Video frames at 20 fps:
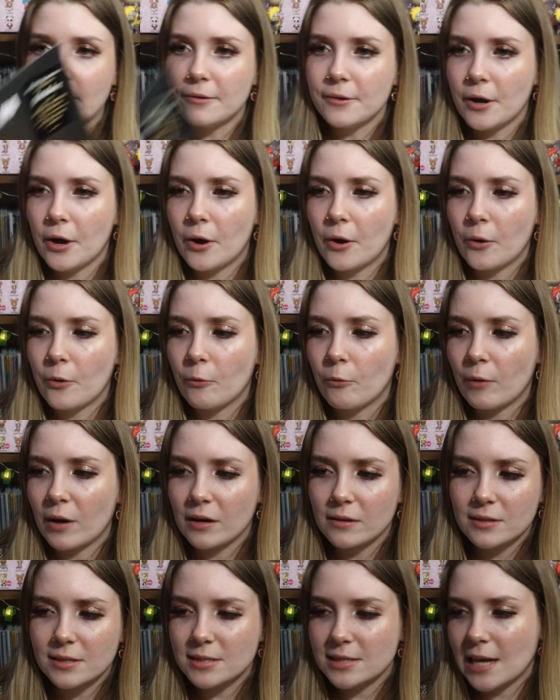I don't know
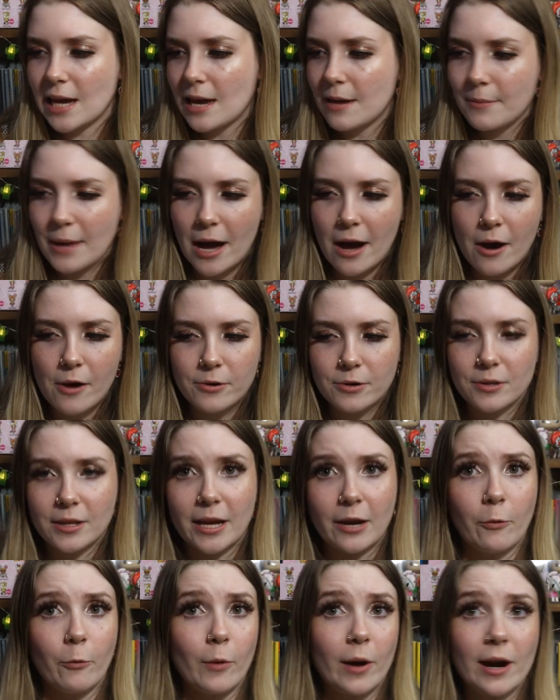where this came out or
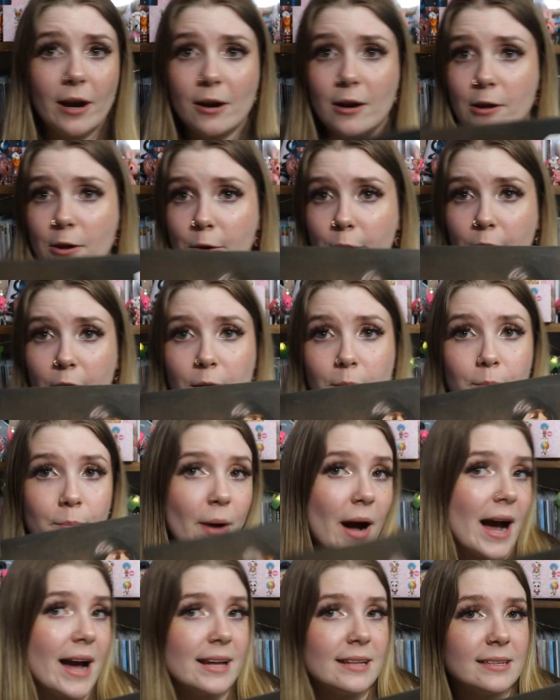like where you could
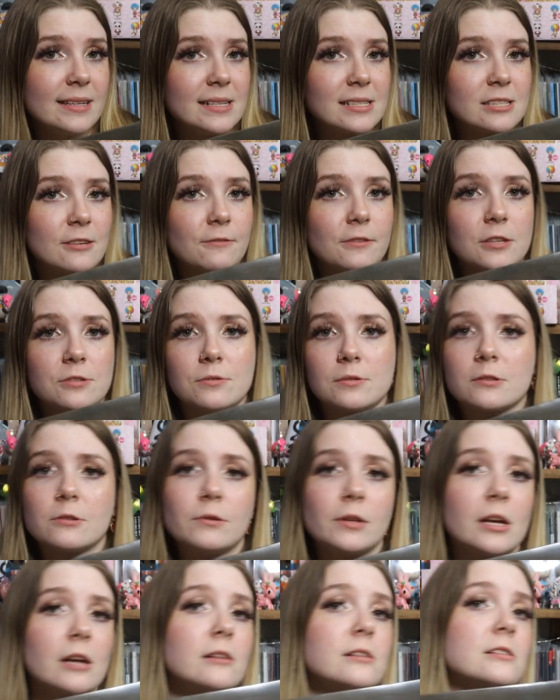buy this, if this was
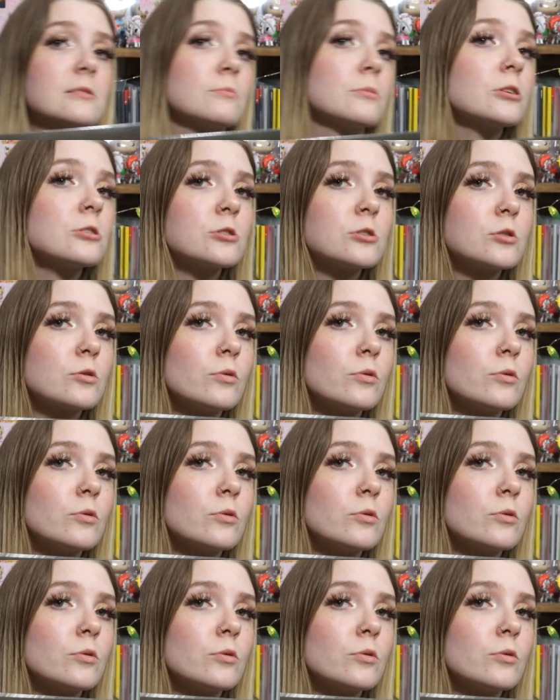only on his merch